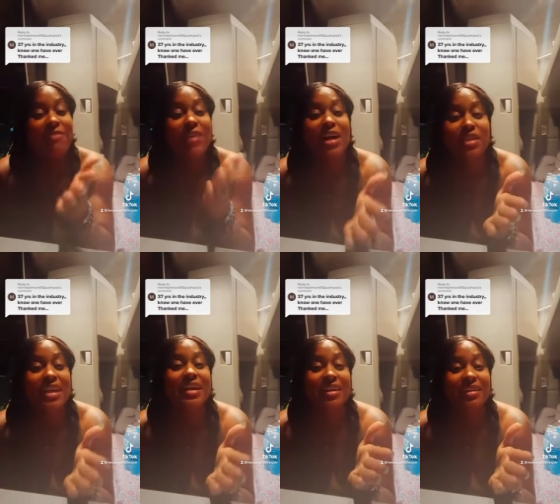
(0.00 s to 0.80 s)
out
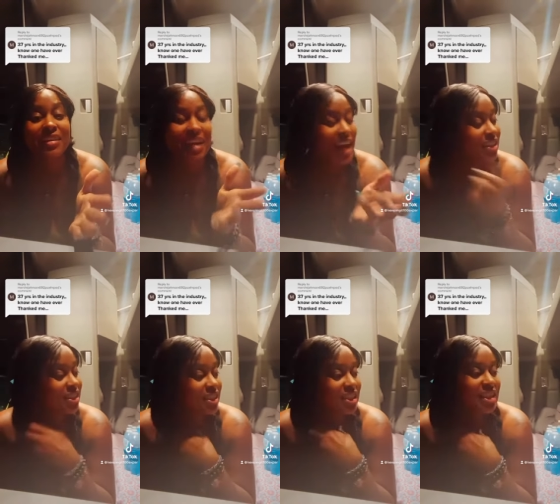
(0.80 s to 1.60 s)
there. I
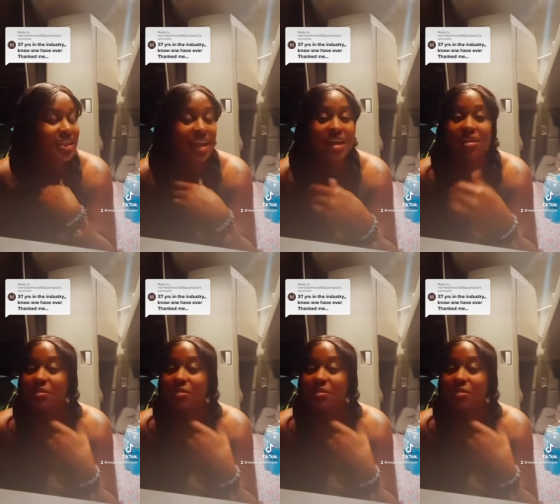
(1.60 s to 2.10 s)
just shut down.